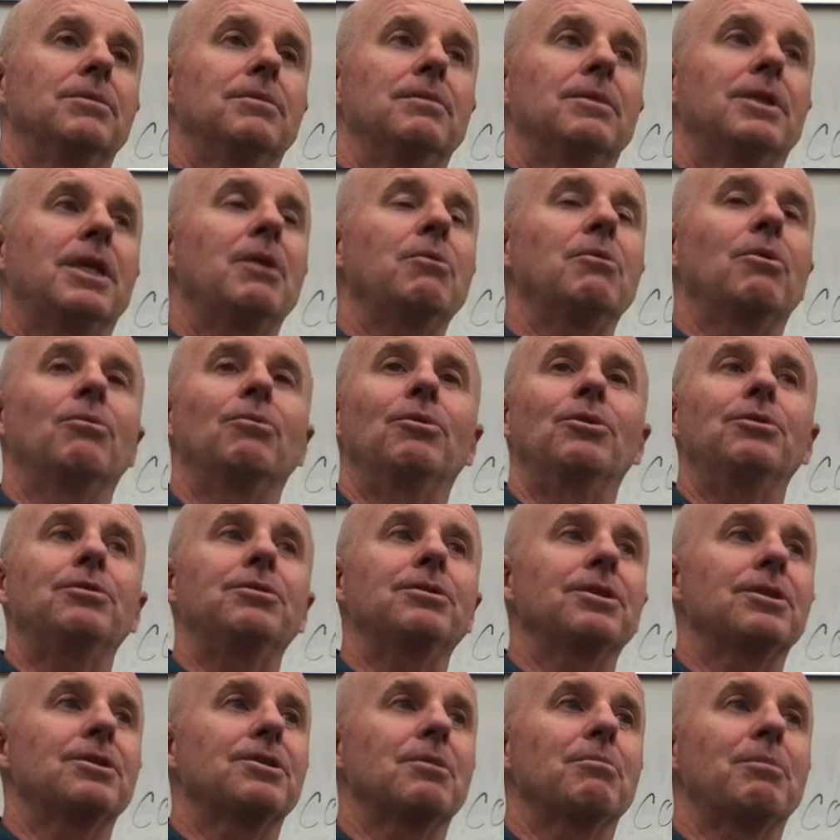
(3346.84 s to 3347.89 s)
They were
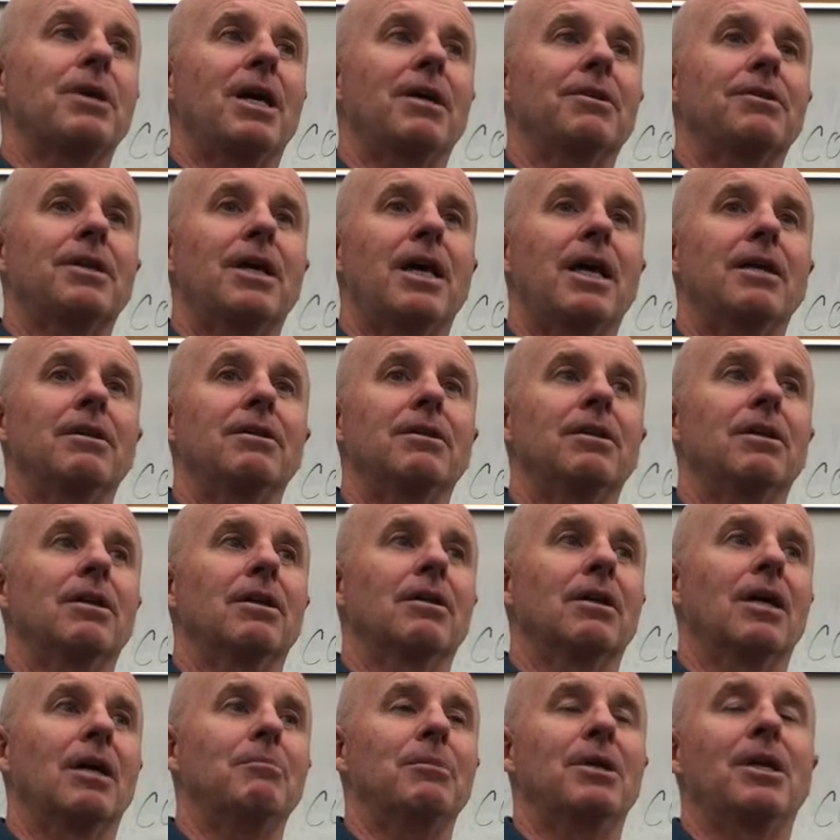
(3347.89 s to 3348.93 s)
ruthless about that, you
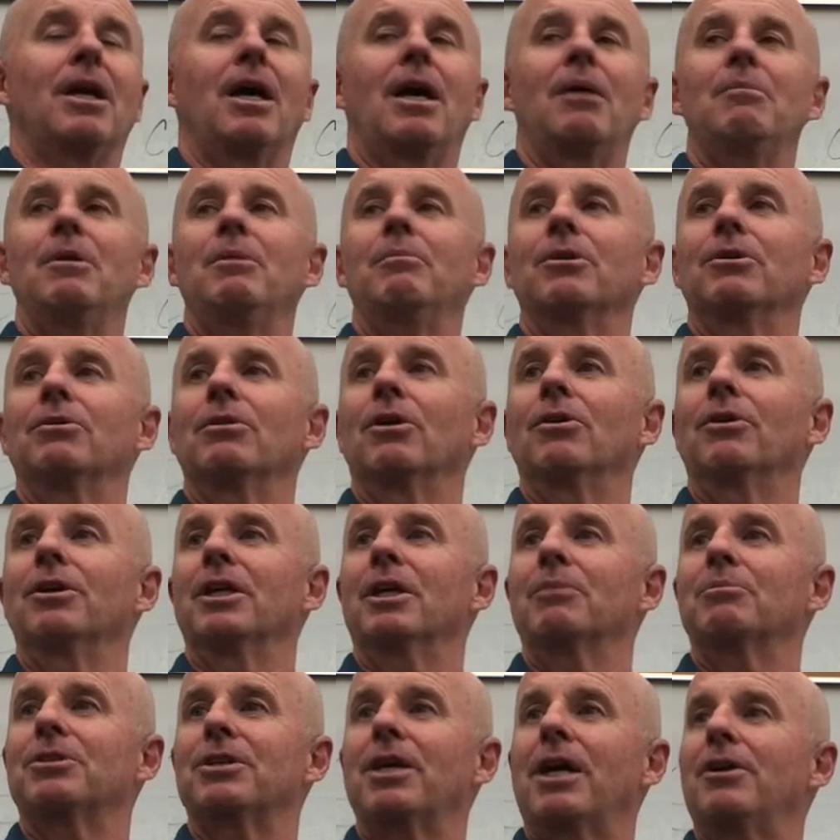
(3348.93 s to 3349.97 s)
know. I mean, I remember growing
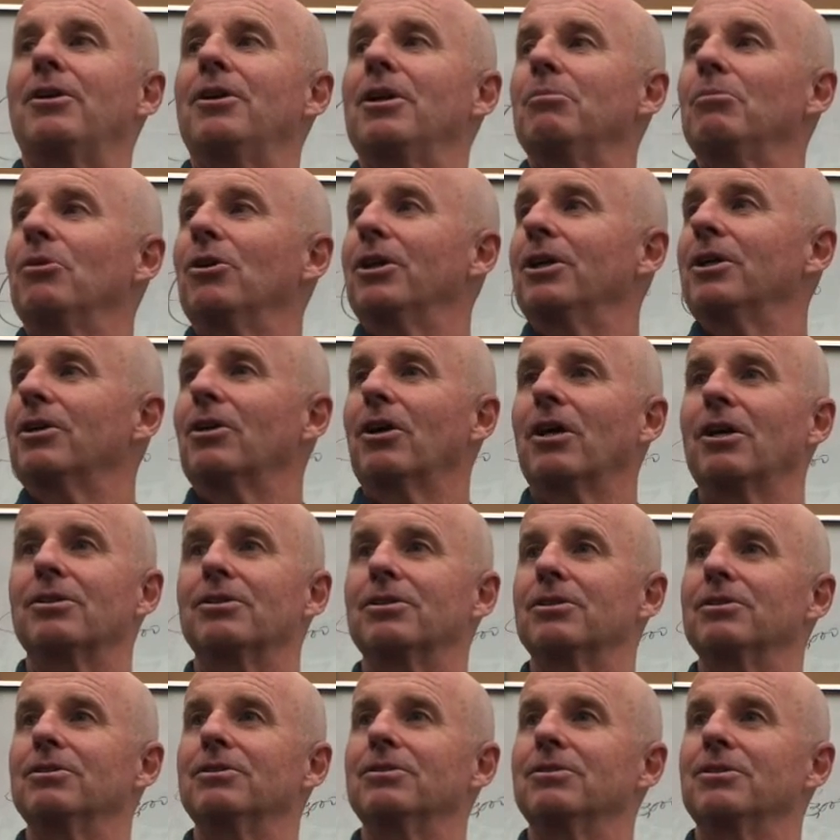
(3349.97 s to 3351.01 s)
up Saturday morning
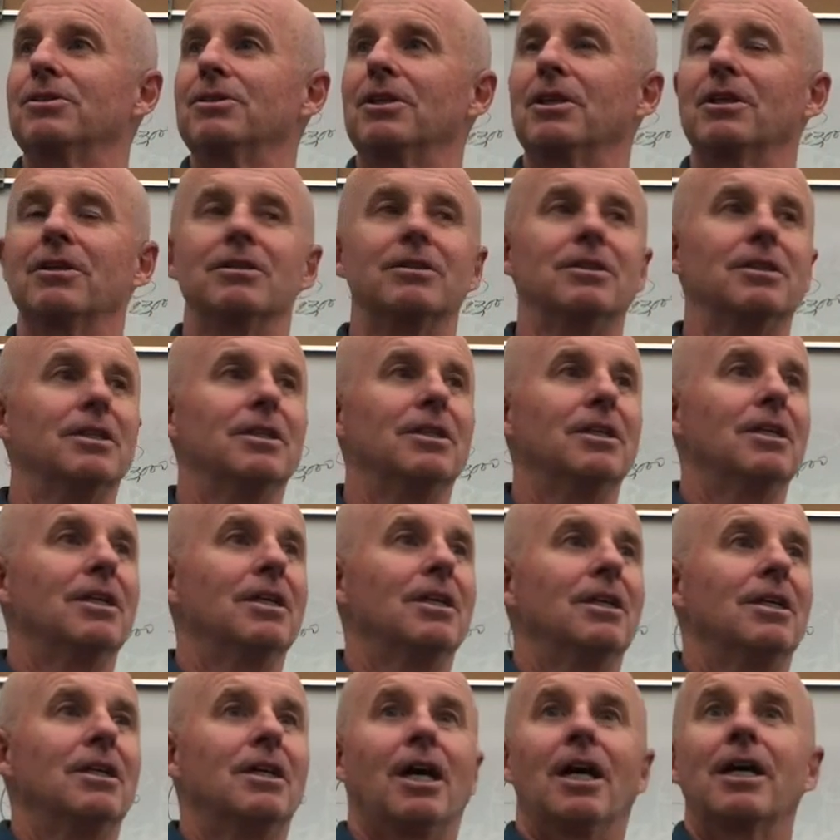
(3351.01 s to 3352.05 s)
cartoons, you know. Yeah.
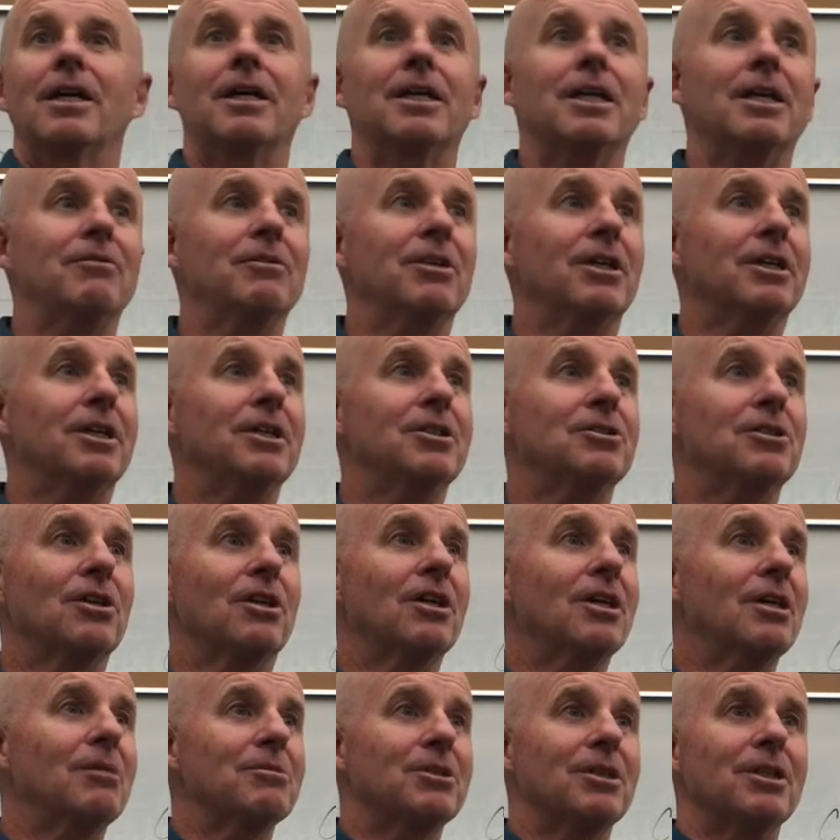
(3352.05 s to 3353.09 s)
I got to have Lucky
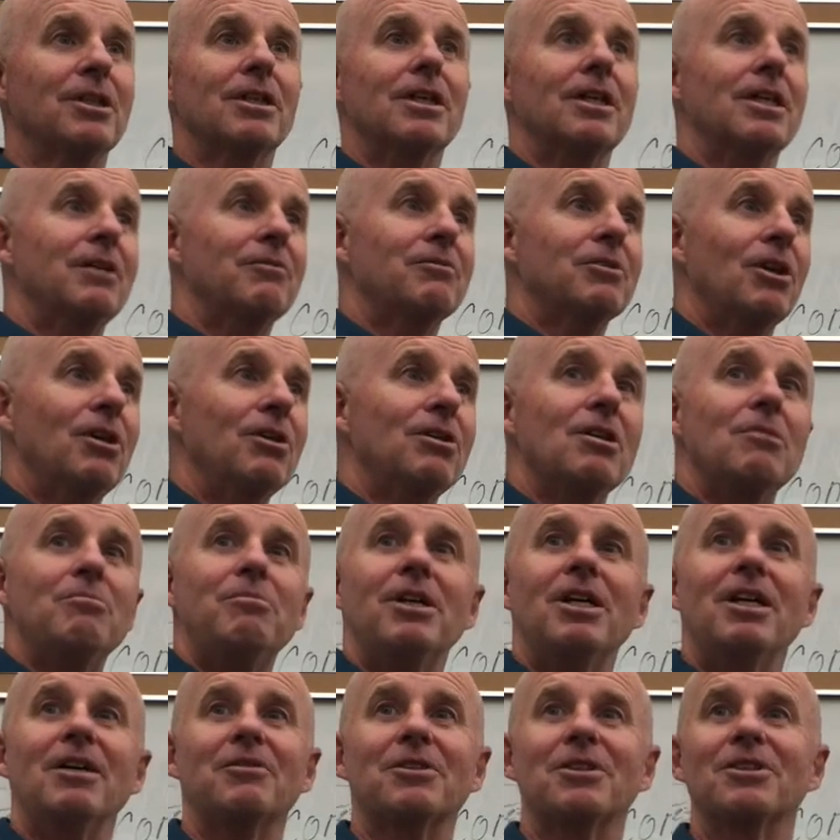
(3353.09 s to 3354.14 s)
Charms and I got to have Cocoa
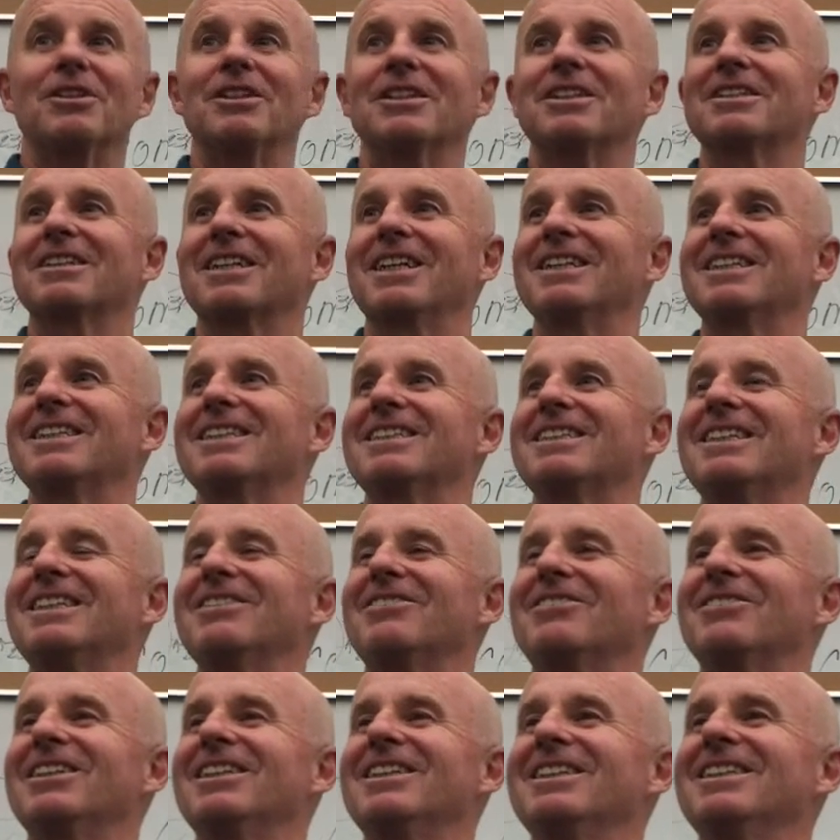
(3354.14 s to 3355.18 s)
Puffs and all this kind of
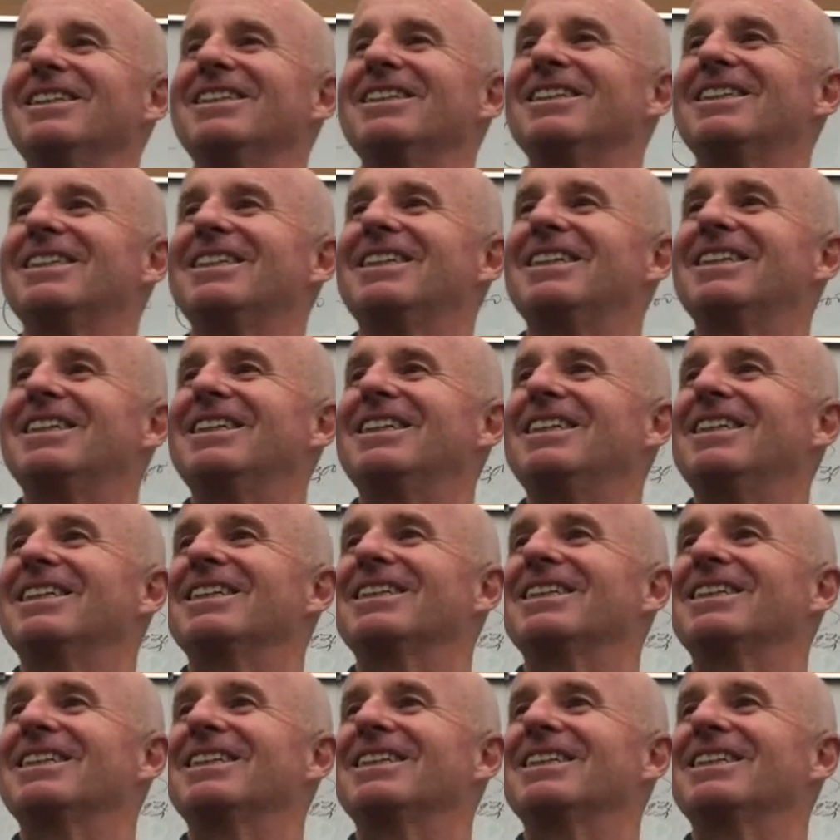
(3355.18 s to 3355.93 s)
stuff, right? Yeah.